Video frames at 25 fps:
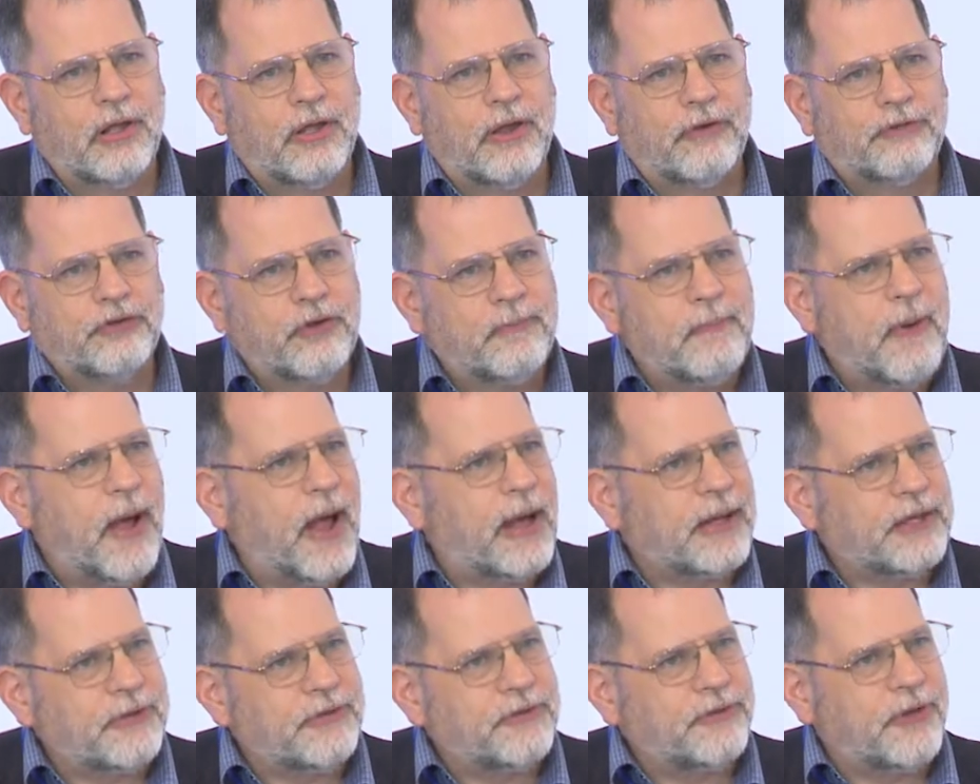for
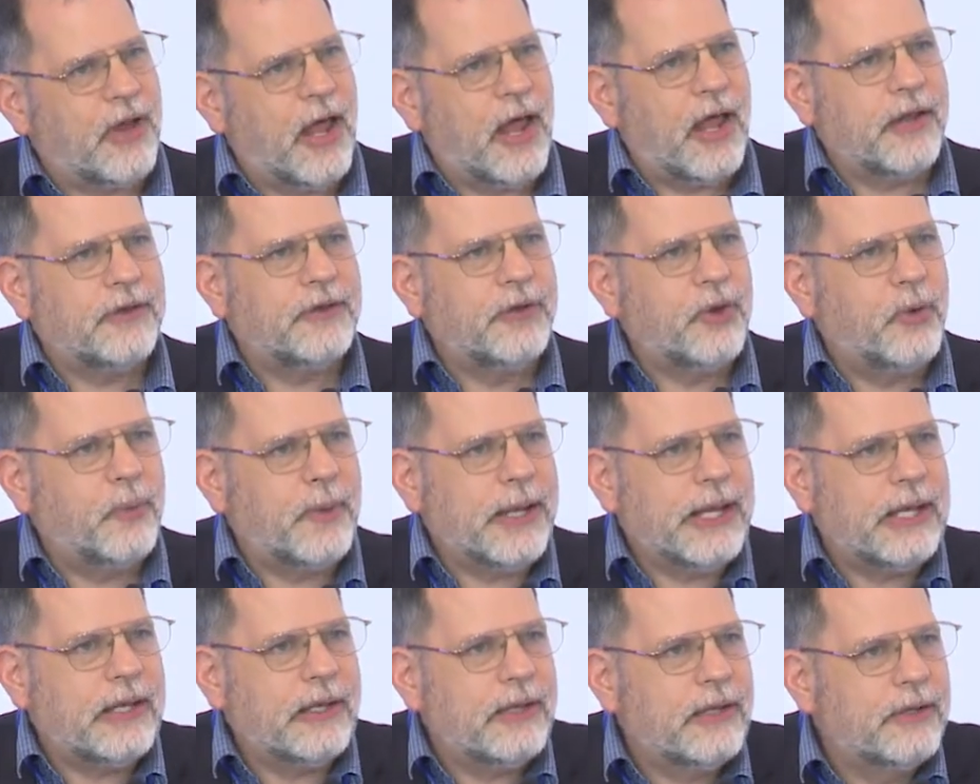Pakistan to
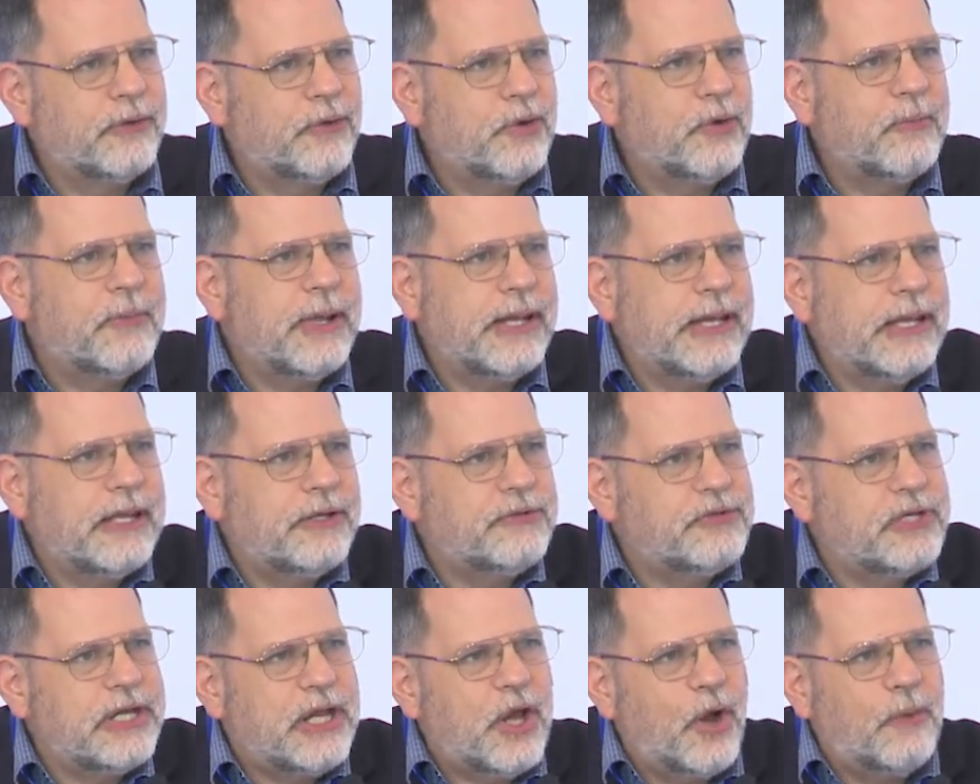win too many
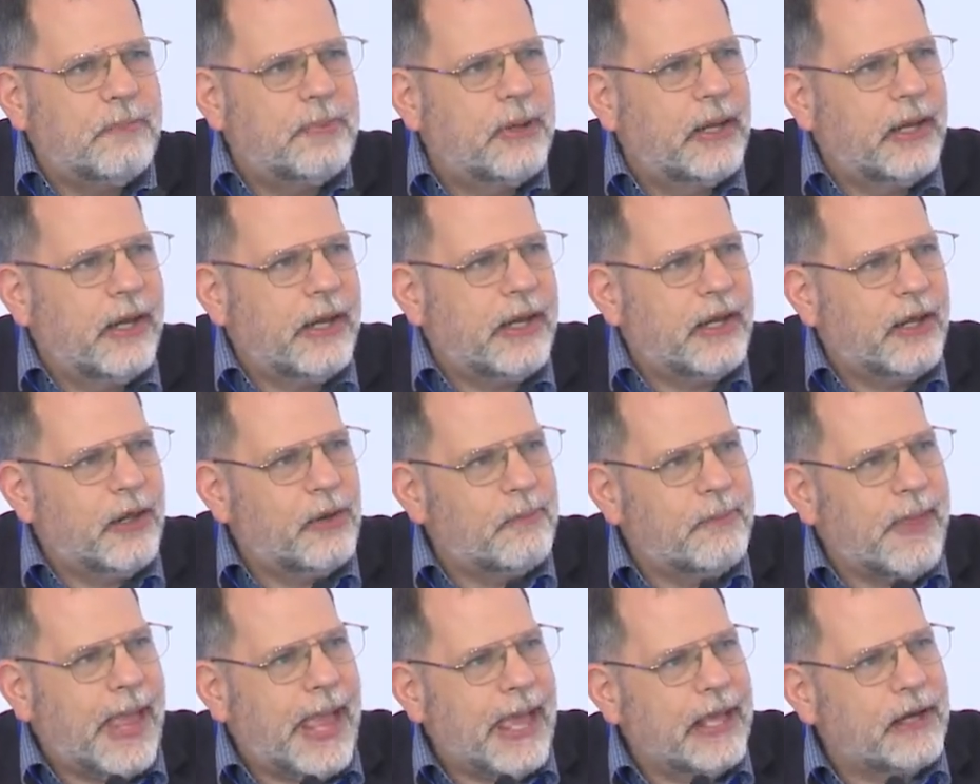
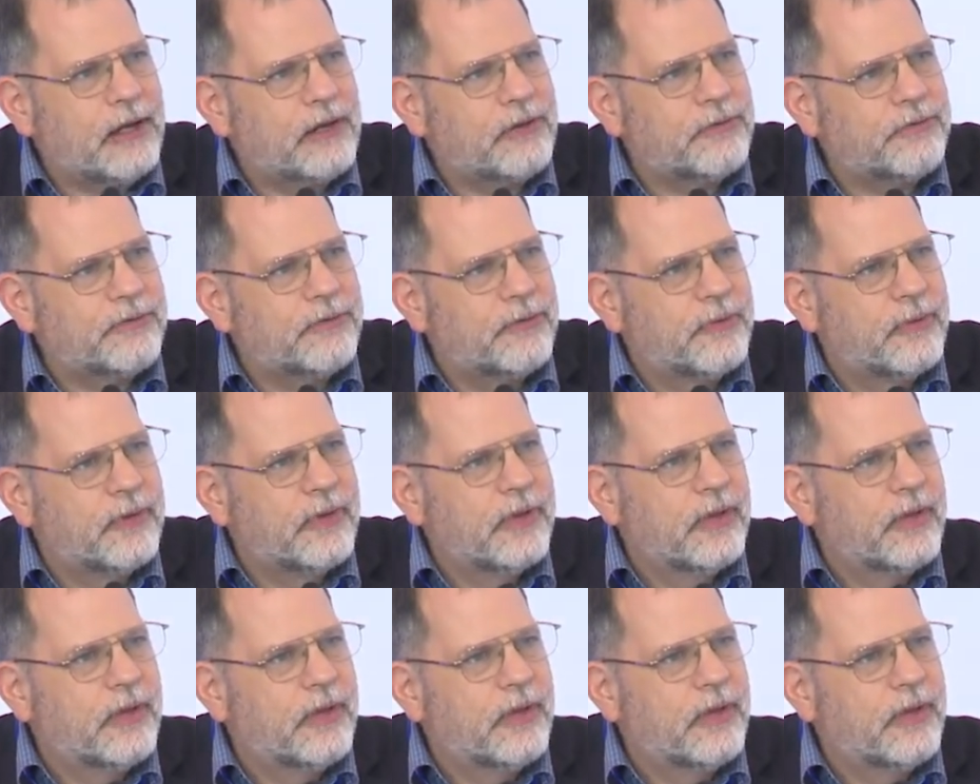geopolitical battles.